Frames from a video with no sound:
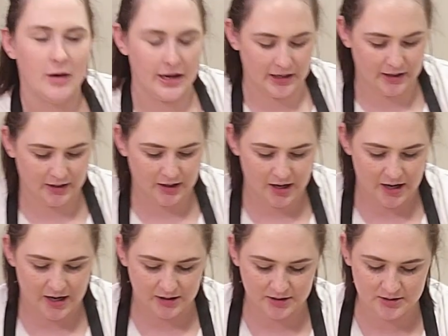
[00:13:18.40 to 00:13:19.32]
my
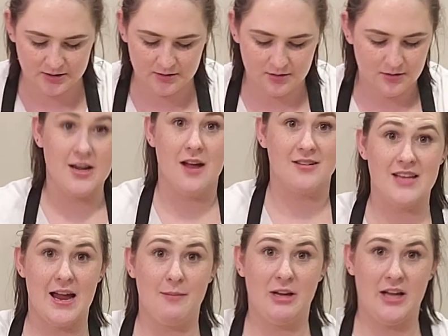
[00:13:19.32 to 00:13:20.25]
gosh. Now
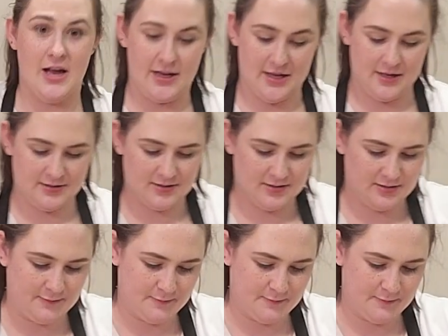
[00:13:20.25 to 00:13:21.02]
time to cut it.